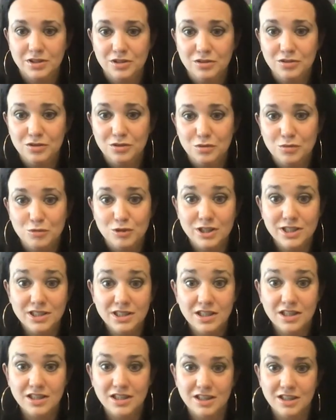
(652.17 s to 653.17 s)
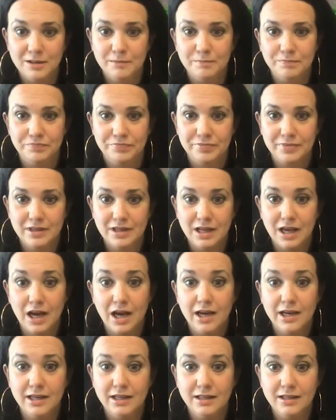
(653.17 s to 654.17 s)
you know what?
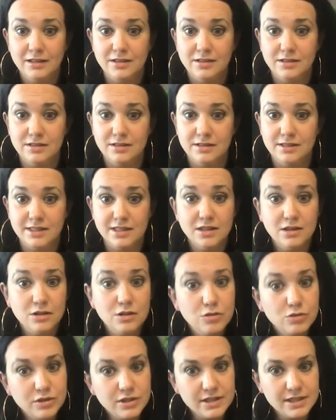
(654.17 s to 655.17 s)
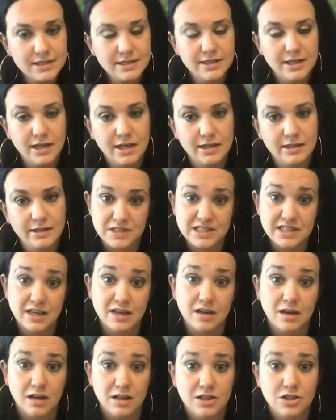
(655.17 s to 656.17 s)
I did notice that
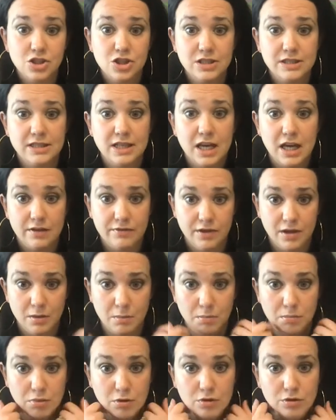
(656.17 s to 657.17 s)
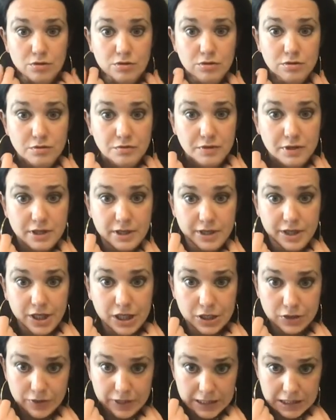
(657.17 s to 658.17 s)
psychologists having both of their
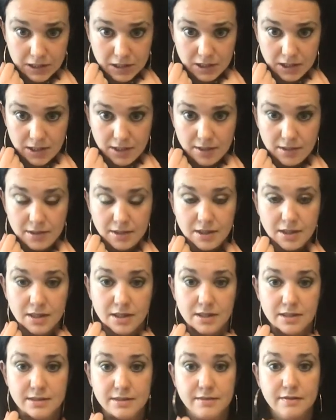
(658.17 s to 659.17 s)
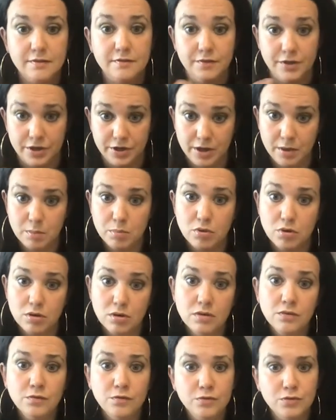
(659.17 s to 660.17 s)
earrings in is very
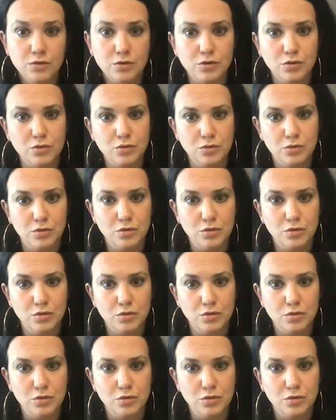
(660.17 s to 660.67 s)
important for you.